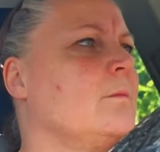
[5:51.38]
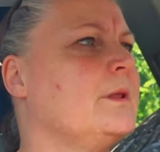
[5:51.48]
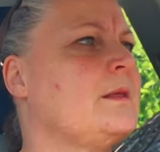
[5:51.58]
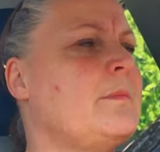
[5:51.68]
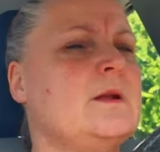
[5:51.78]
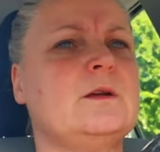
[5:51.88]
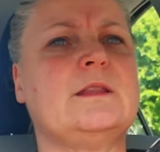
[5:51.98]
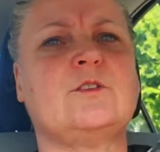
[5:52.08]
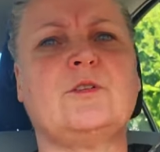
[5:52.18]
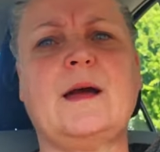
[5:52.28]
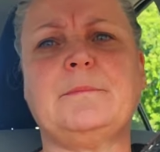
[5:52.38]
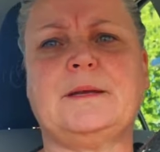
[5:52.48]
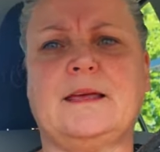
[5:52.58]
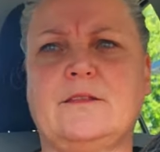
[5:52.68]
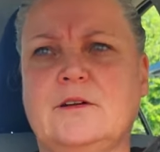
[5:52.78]
but they better get the crap
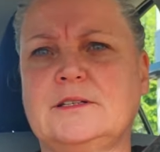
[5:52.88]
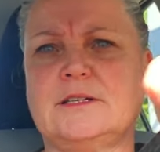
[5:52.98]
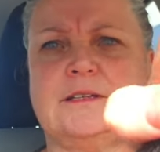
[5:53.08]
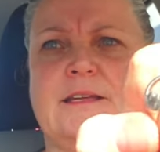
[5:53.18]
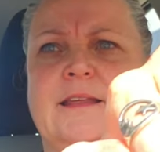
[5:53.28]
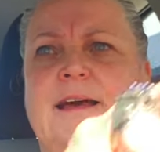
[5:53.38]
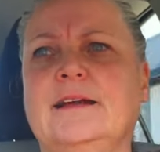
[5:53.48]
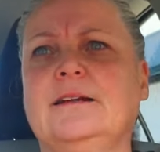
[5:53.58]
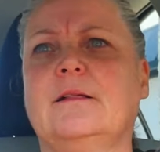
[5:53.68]
together, I'll tell you that.